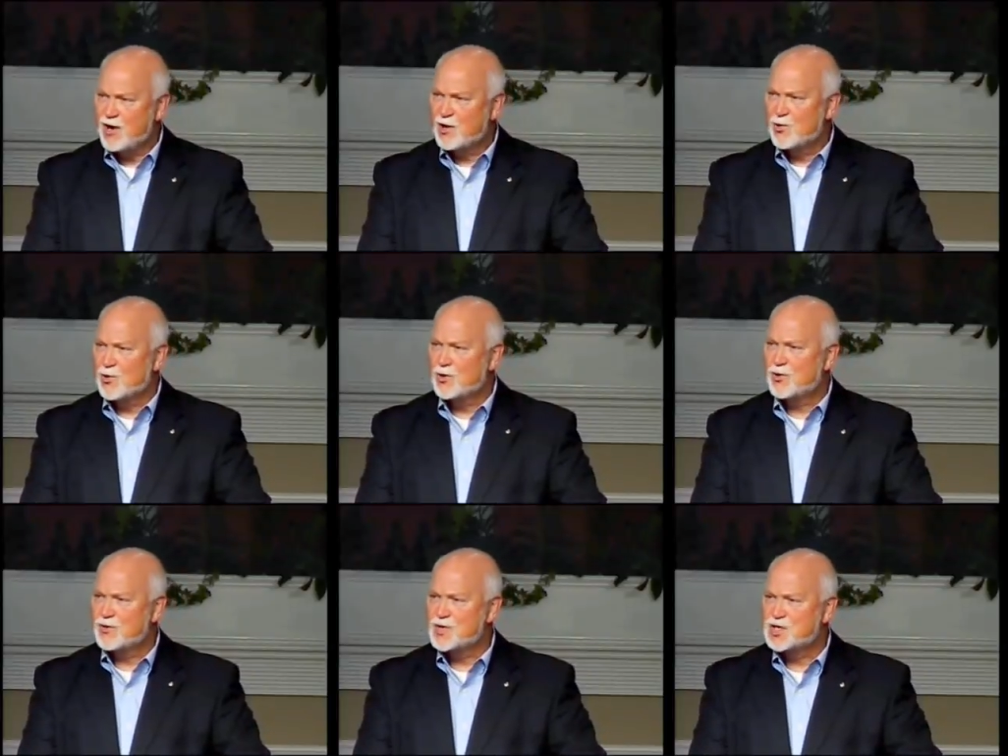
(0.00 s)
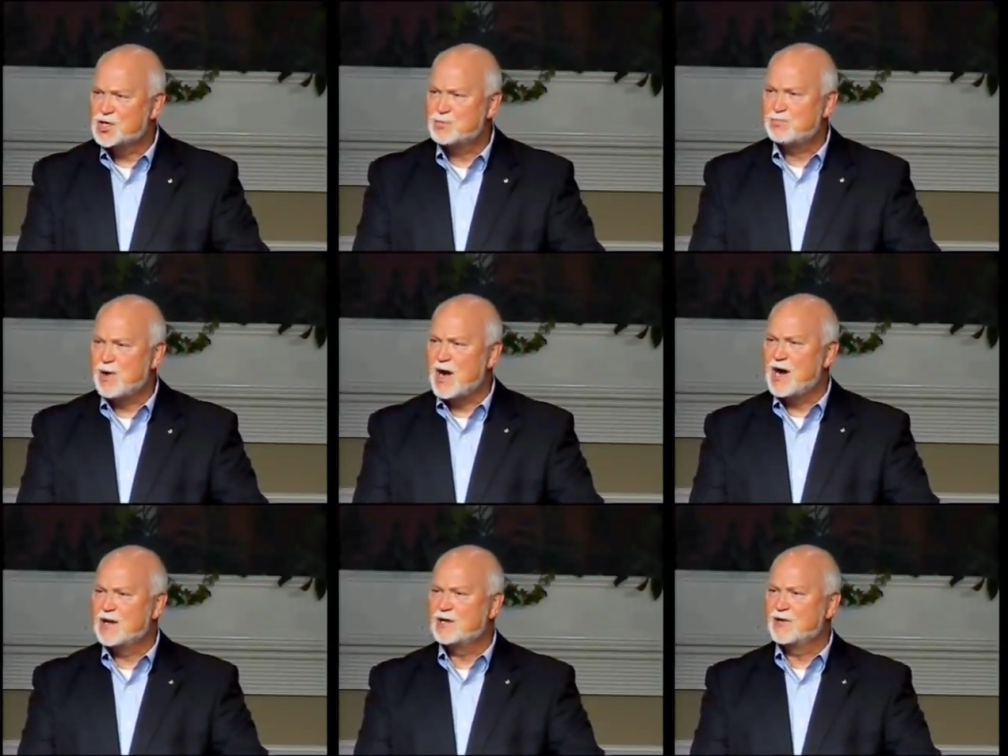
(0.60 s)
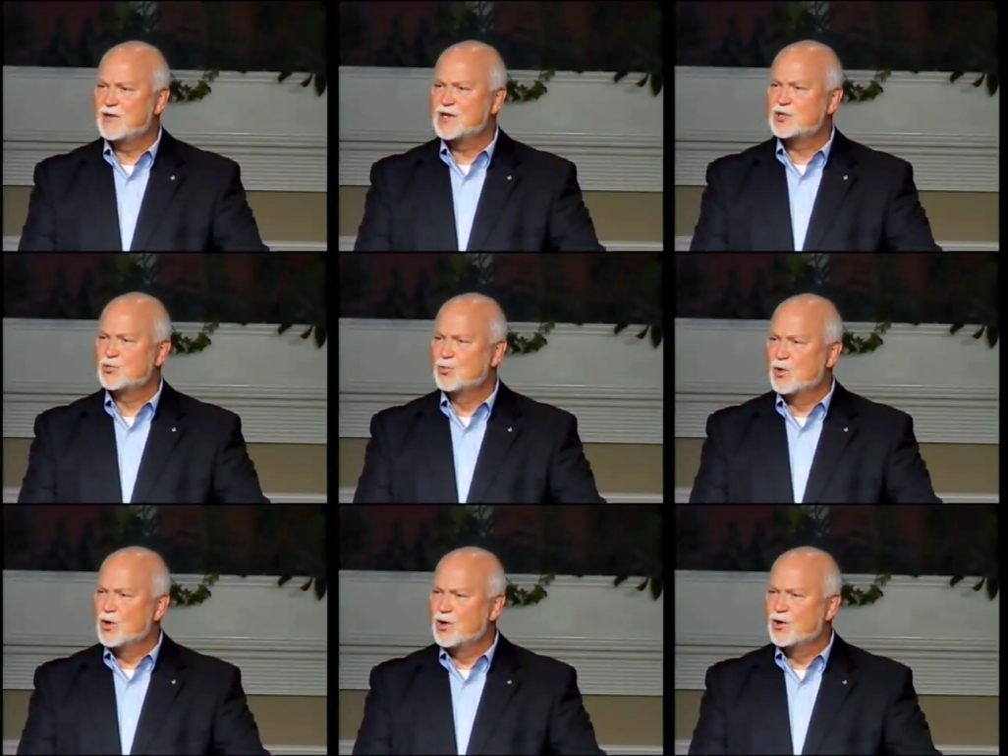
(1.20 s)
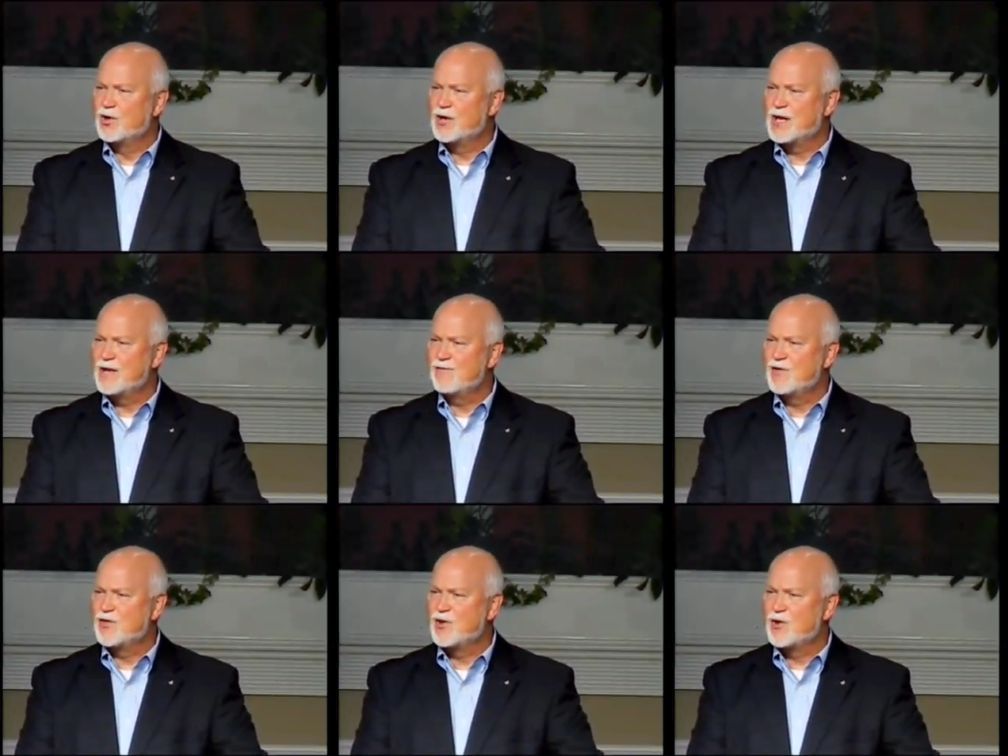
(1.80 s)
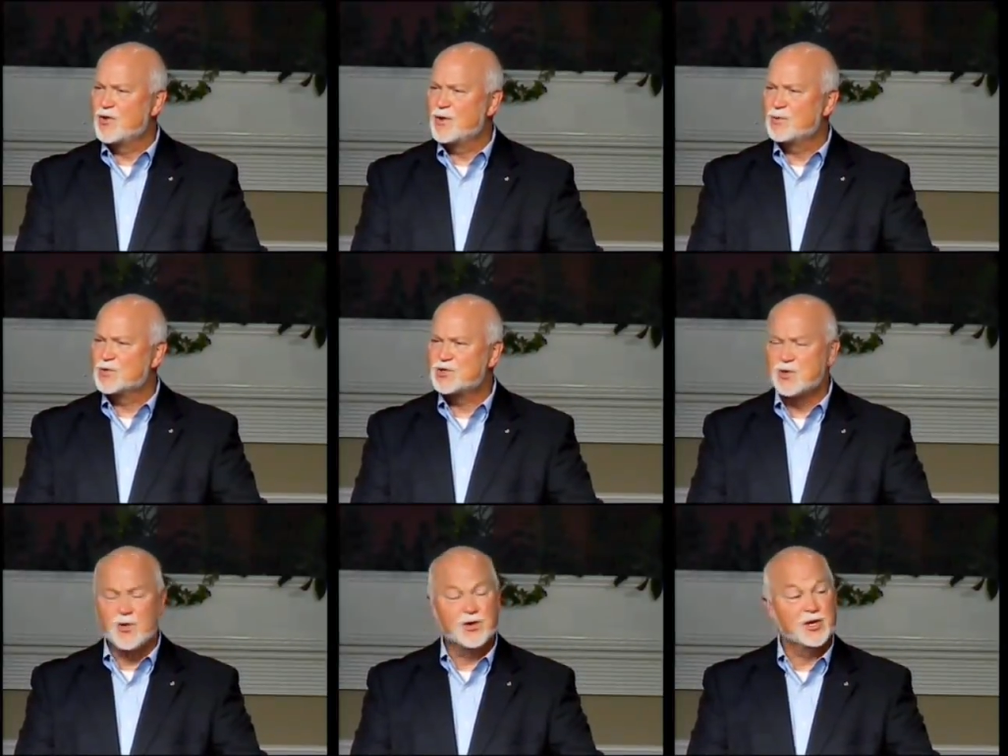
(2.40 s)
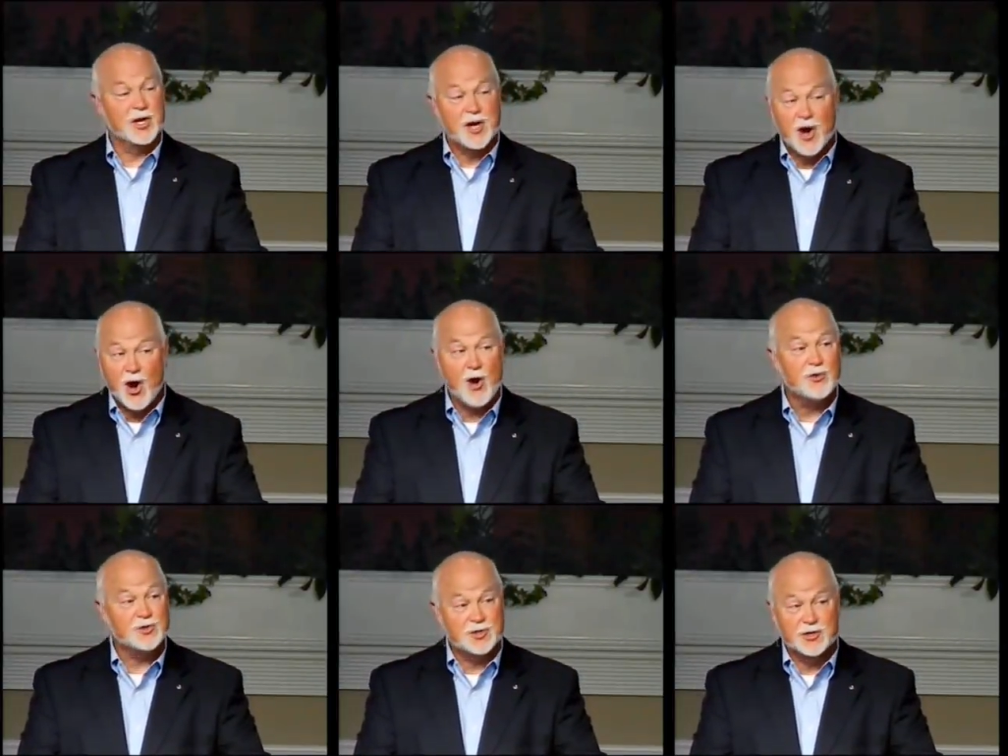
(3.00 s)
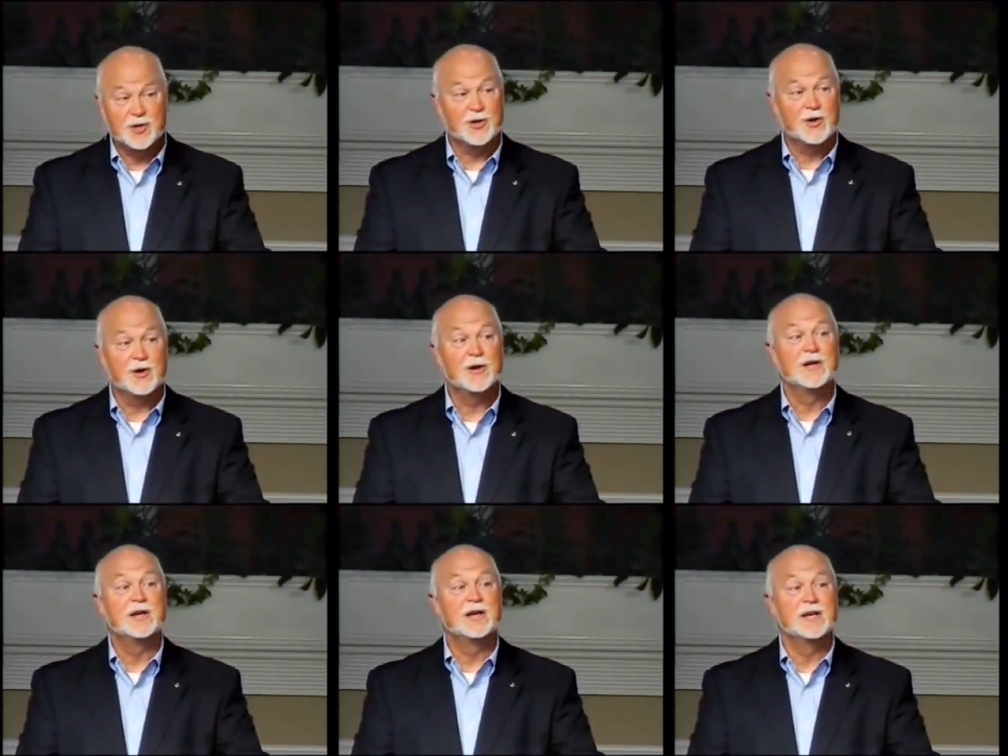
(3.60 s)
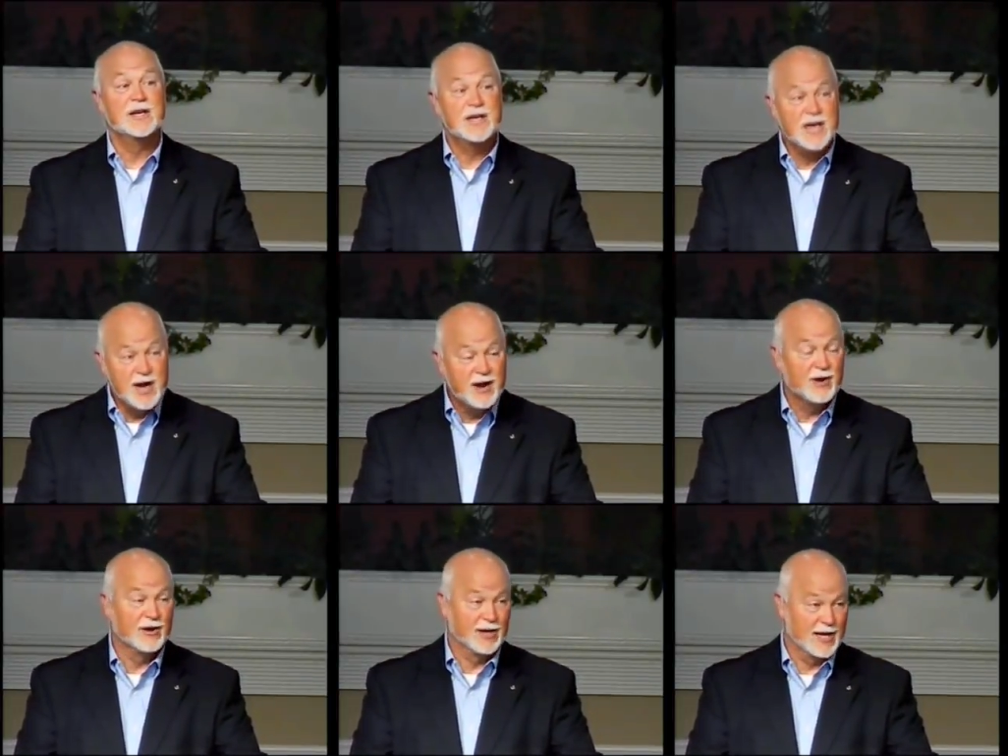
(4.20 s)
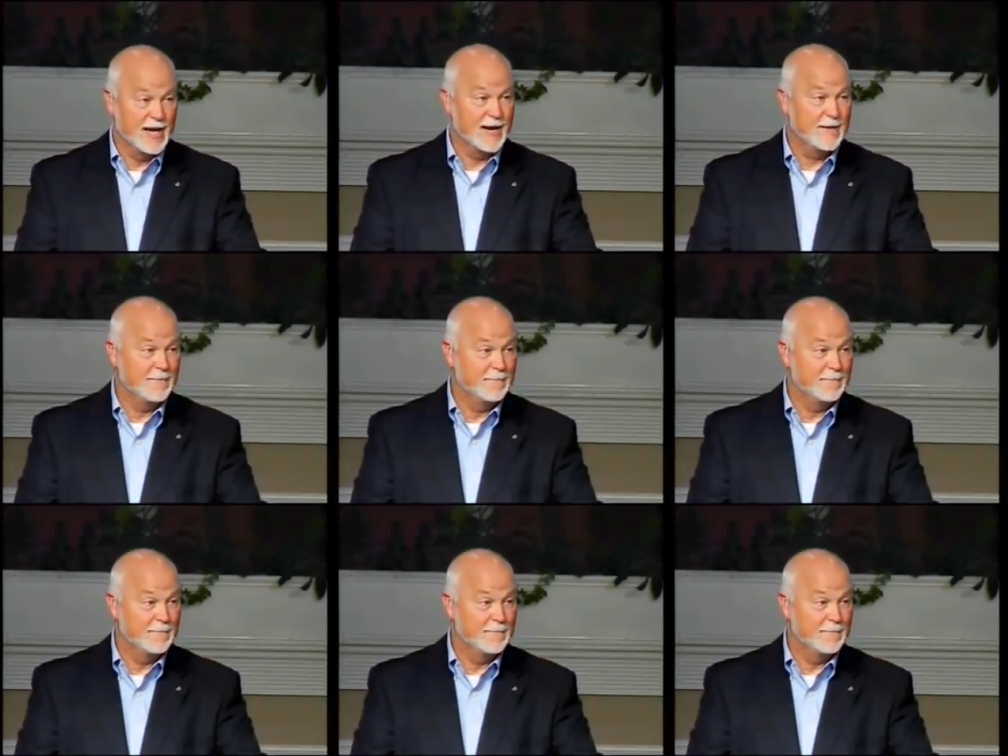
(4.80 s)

going to respond to this word, even though it was going to cost her dearly